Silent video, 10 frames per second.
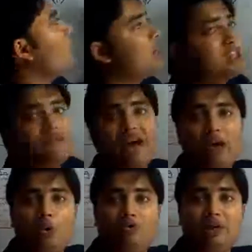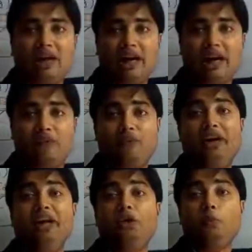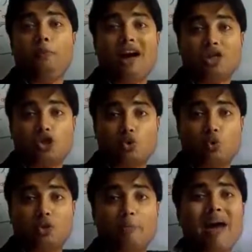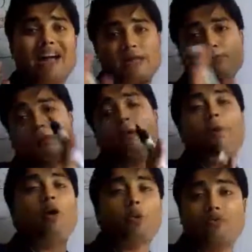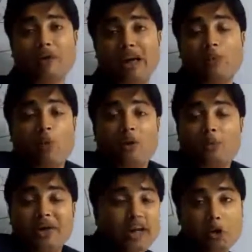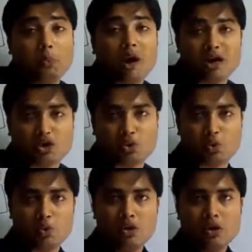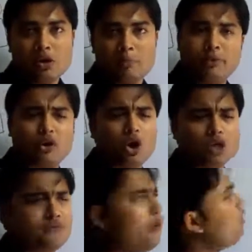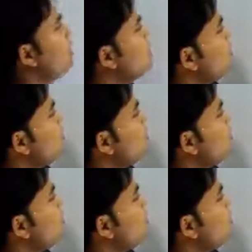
what is the value of the current we need to pass through, the maximum amount of current what we need to pass through. Because for this